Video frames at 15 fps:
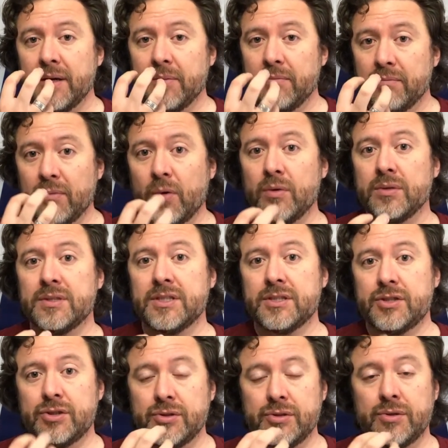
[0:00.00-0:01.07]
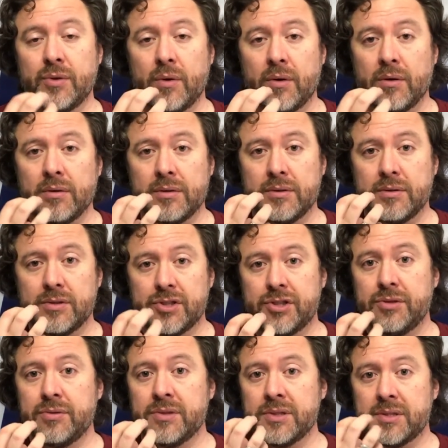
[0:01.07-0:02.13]
molded to your
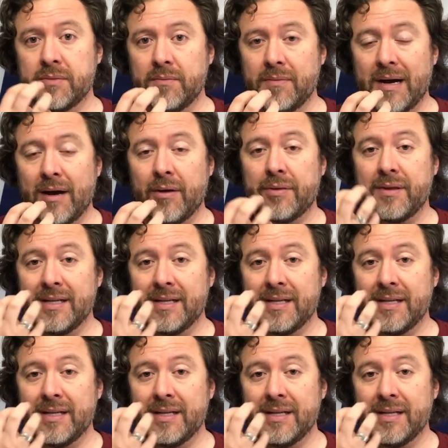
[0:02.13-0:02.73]
student's mouth